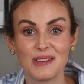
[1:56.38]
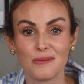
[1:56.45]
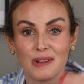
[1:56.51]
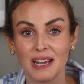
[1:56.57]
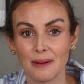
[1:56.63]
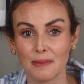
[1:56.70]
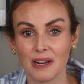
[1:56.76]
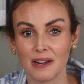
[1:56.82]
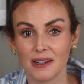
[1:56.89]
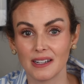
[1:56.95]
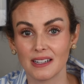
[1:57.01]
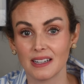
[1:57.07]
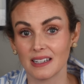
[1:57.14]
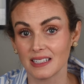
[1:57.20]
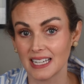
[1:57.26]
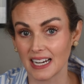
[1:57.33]
We got
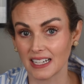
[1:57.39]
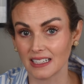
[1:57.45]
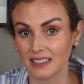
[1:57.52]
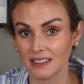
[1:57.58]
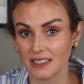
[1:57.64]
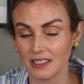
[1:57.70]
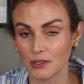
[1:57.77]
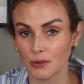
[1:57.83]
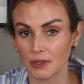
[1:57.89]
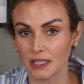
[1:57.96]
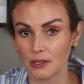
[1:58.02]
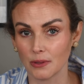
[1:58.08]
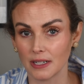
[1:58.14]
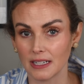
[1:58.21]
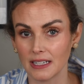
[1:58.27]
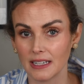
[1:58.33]
married technically in
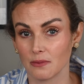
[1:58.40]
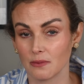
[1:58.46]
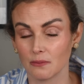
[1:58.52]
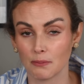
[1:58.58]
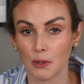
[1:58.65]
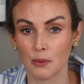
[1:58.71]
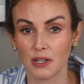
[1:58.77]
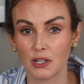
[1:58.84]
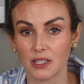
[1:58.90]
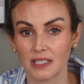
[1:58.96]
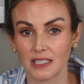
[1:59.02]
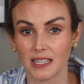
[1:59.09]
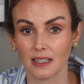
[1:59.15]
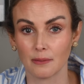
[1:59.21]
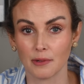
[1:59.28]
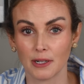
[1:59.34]
2020, but we couldn't
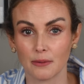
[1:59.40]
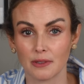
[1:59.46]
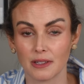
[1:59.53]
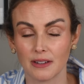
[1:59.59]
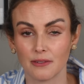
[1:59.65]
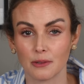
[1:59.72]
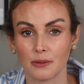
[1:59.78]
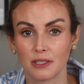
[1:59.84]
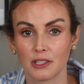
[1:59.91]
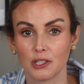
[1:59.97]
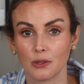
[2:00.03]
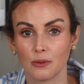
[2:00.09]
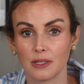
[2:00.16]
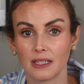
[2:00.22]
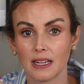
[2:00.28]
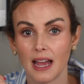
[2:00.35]
celebrate with everyone,
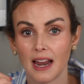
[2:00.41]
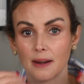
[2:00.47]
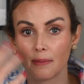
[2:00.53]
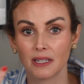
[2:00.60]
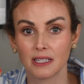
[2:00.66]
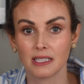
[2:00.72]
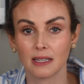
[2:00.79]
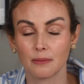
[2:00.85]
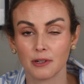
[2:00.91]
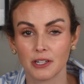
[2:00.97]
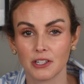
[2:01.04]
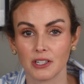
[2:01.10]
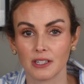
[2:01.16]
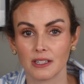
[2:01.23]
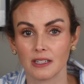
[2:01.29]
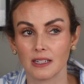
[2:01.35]
so we had a big
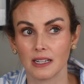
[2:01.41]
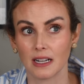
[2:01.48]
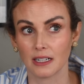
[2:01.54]
celebration in